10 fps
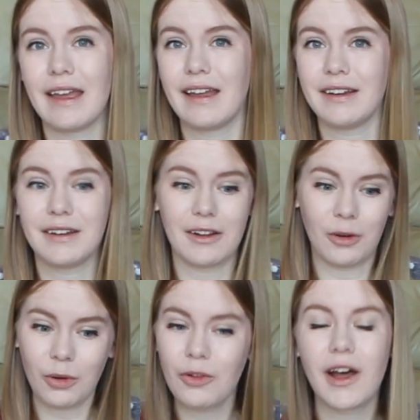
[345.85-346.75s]
and a
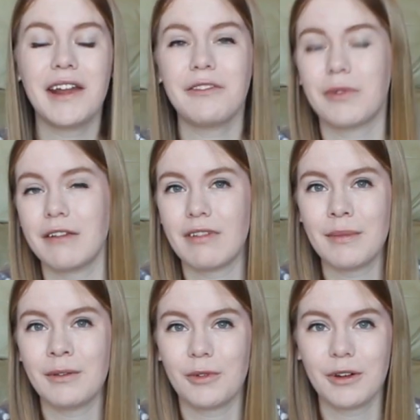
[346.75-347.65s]
whole lot of white
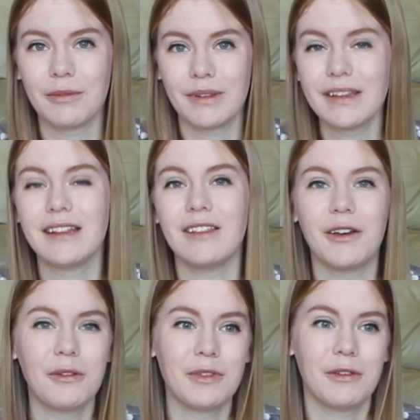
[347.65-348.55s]
women were really
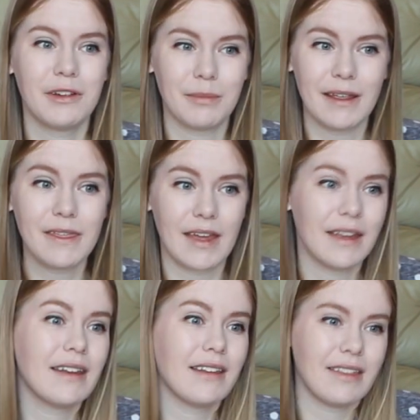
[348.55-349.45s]
loath to admit
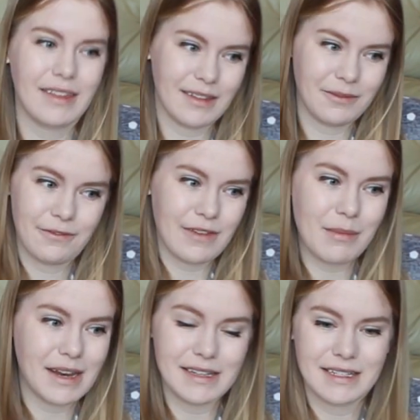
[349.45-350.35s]
that the
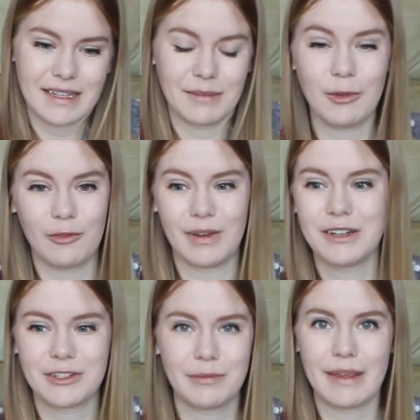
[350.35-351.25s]
feminist
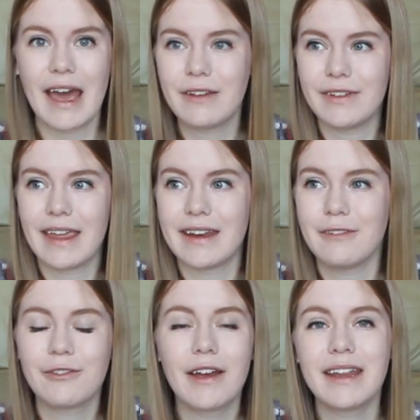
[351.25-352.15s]
movement should be
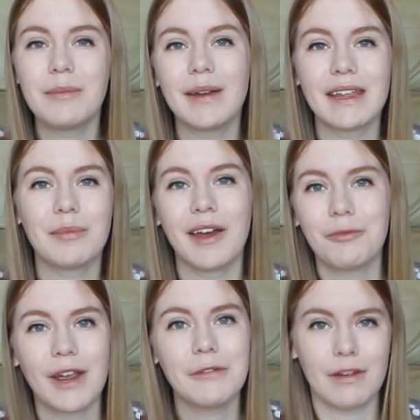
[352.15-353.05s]
advocating for anybody
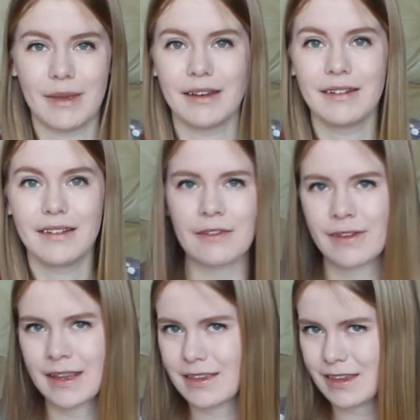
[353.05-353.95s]
but white women.
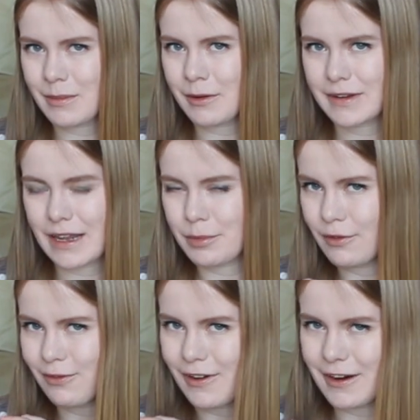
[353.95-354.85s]
Even in Simone de
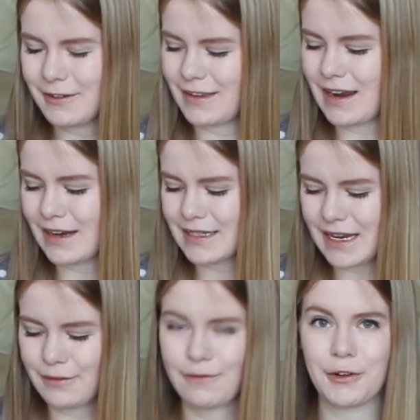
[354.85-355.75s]
Beauvoir's
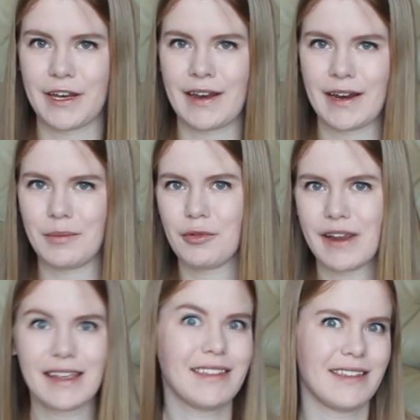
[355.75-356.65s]
1949
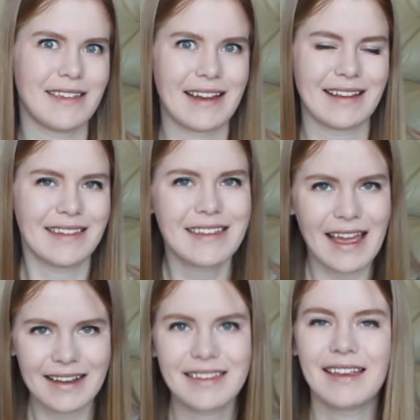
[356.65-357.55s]
book, The Second
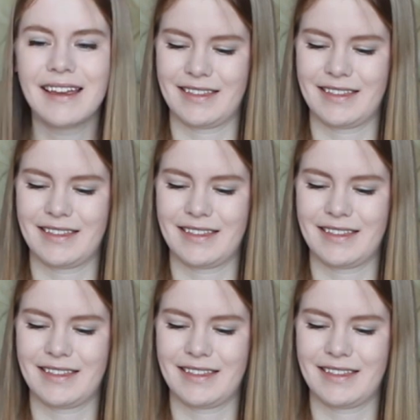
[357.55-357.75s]
Sex,